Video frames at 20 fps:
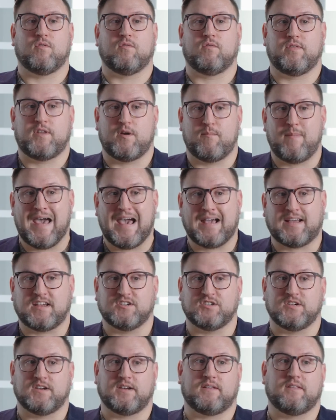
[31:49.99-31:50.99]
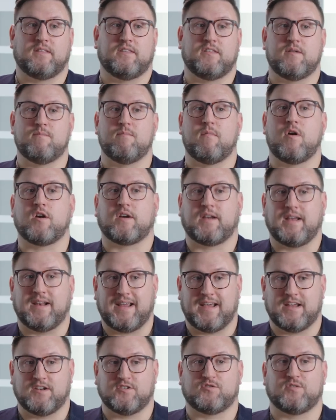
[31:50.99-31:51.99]
their packaging, their market
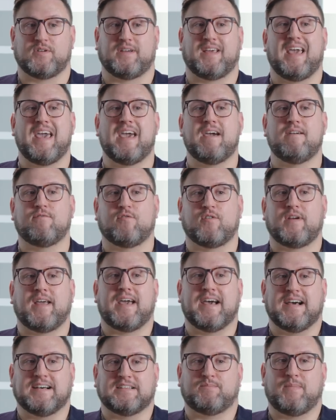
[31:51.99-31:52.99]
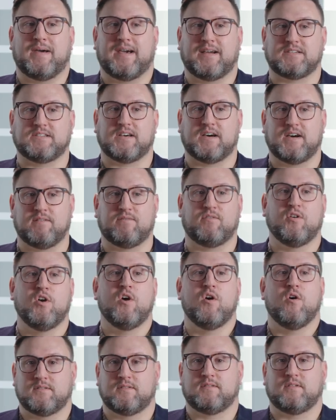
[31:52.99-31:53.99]
entry, every aspect of
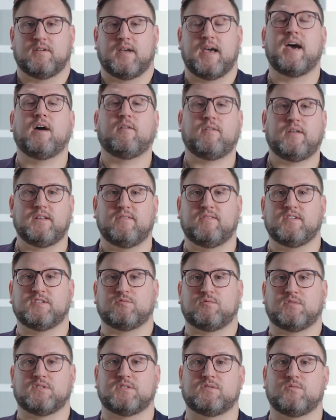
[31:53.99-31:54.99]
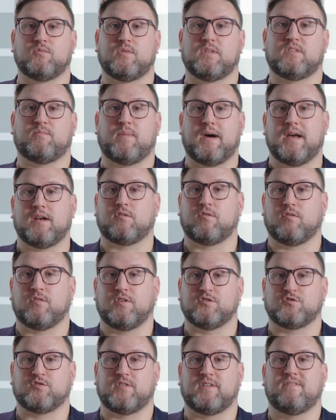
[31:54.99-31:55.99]
how individuals with spinal cord
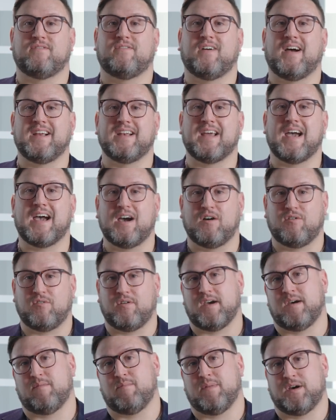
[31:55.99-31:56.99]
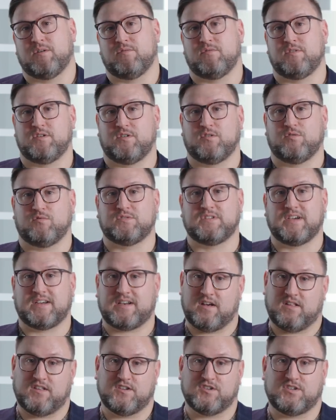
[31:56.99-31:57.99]
injury find out about new
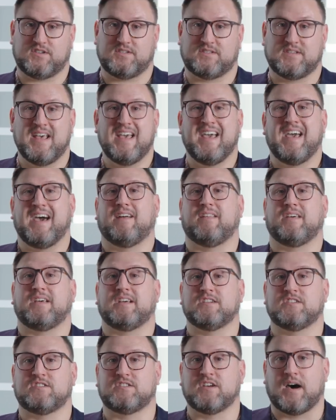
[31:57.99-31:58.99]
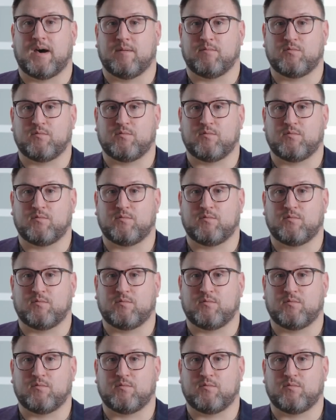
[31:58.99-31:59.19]
technologies, how they adopt,